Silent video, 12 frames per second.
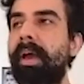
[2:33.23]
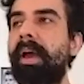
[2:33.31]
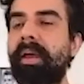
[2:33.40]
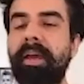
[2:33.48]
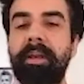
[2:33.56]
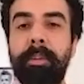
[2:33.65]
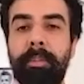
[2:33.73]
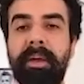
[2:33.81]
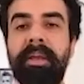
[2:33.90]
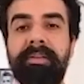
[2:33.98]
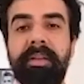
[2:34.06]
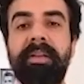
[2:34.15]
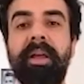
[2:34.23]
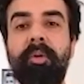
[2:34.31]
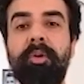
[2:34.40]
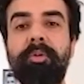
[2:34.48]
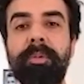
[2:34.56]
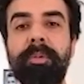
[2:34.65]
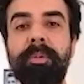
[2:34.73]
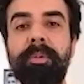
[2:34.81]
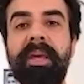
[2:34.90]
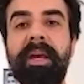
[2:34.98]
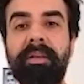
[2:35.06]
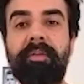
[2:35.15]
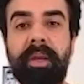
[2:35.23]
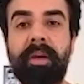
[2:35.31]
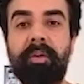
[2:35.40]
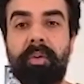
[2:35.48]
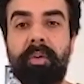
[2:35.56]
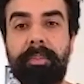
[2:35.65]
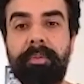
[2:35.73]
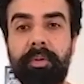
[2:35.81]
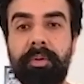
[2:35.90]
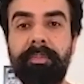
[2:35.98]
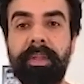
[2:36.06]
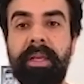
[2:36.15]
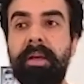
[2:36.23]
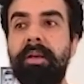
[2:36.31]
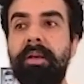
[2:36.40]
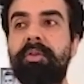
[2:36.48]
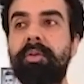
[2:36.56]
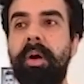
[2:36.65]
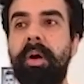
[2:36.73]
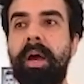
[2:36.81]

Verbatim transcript: And I remember I said that I want to be an actor when I grow up, So